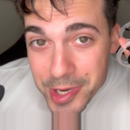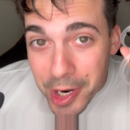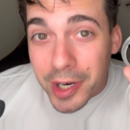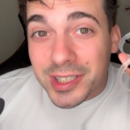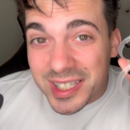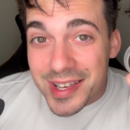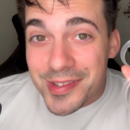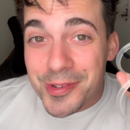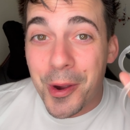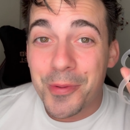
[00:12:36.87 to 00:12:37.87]

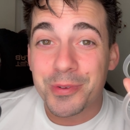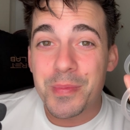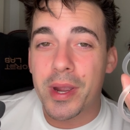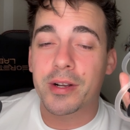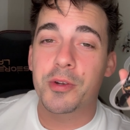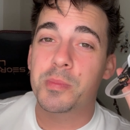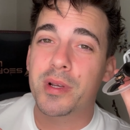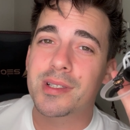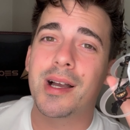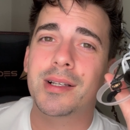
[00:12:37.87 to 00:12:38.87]
ductless O3 micros,
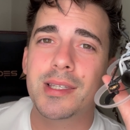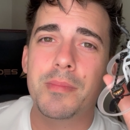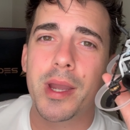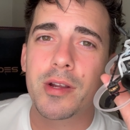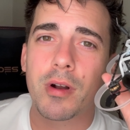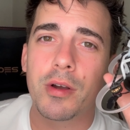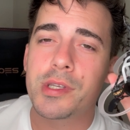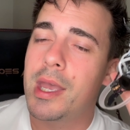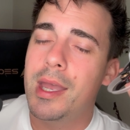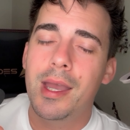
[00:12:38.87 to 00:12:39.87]
but ducted
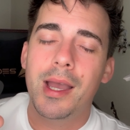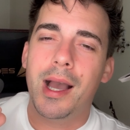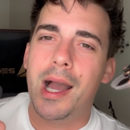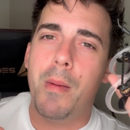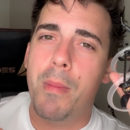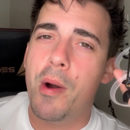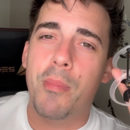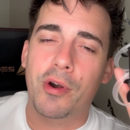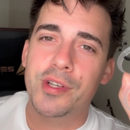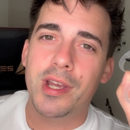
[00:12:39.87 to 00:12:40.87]
micros. I'm
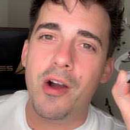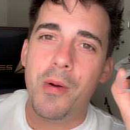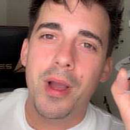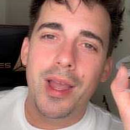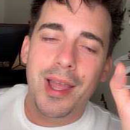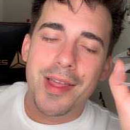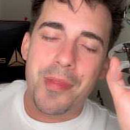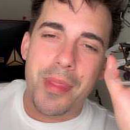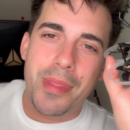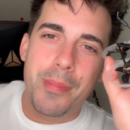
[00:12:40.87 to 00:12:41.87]
about burnt out
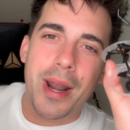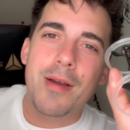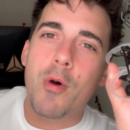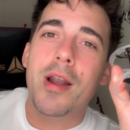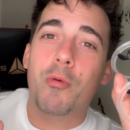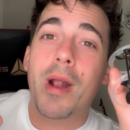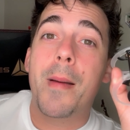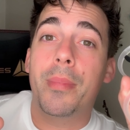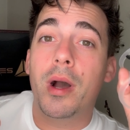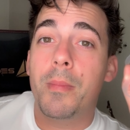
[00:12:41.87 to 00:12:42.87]
but I want to
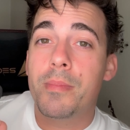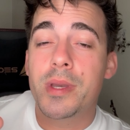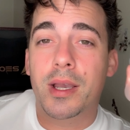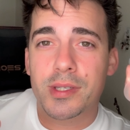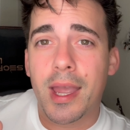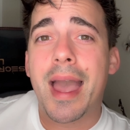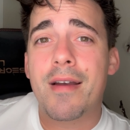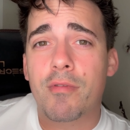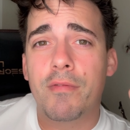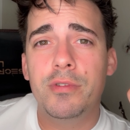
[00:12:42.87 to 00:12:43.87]
wrap up because I
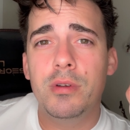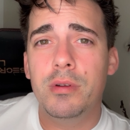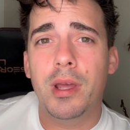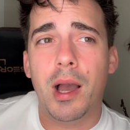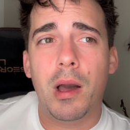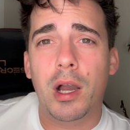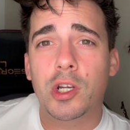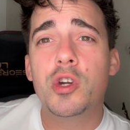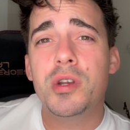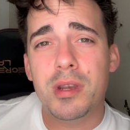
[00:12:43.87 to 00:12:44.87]
have reviewed a,
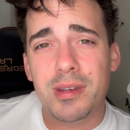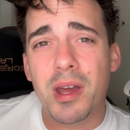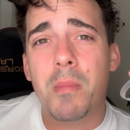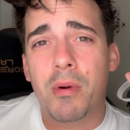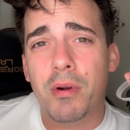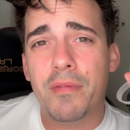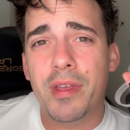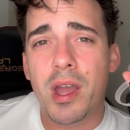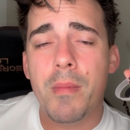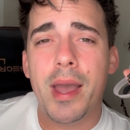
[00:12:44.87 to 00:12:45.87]
a good number
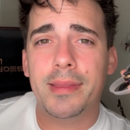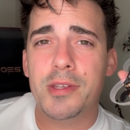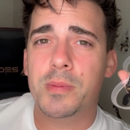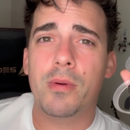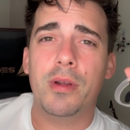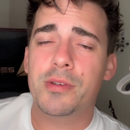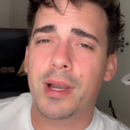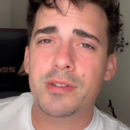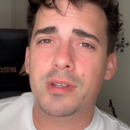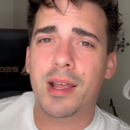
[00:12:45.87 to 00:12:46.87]
of them at this point.
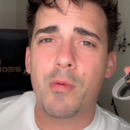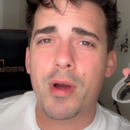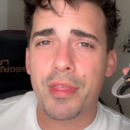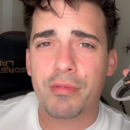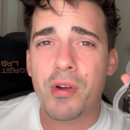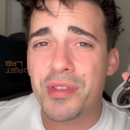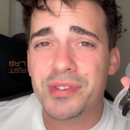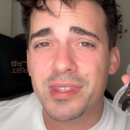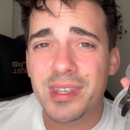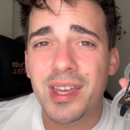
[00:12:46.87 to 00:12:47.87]
So I just kind of want to throw
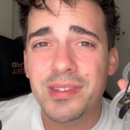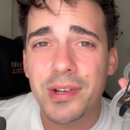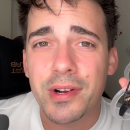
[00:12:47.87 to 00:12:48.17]
this in the end